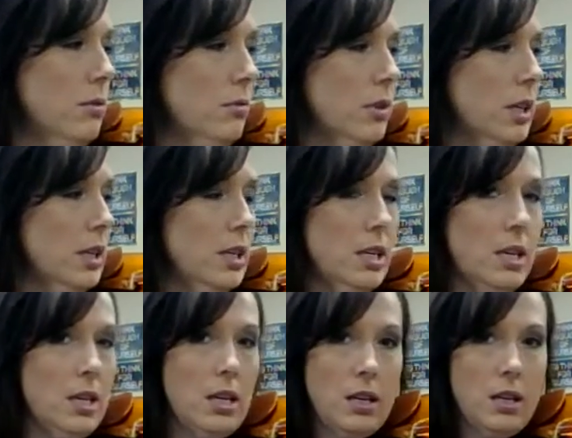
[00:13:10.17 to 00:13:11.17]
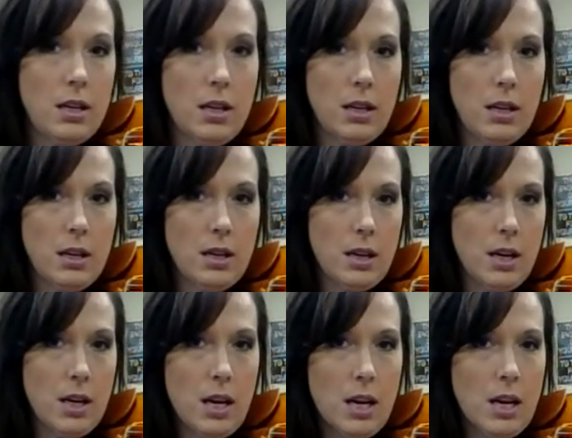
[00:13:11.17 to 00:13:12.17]
ready,
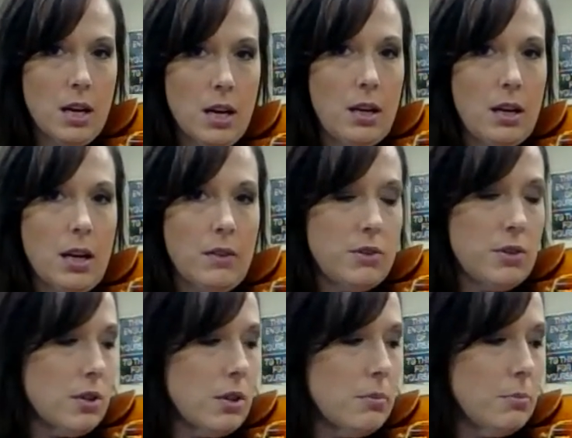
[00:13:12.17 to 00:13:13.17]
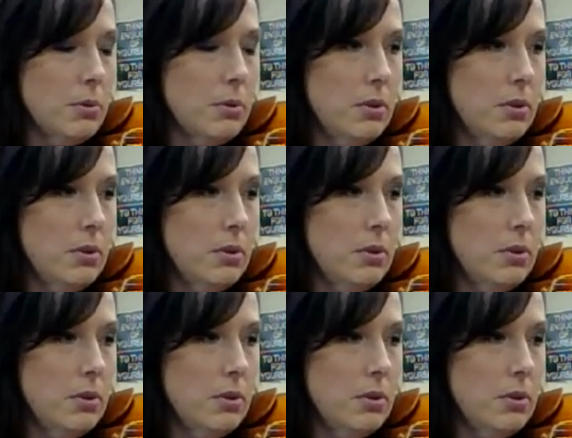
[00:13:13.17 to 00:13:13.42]
and F sharp.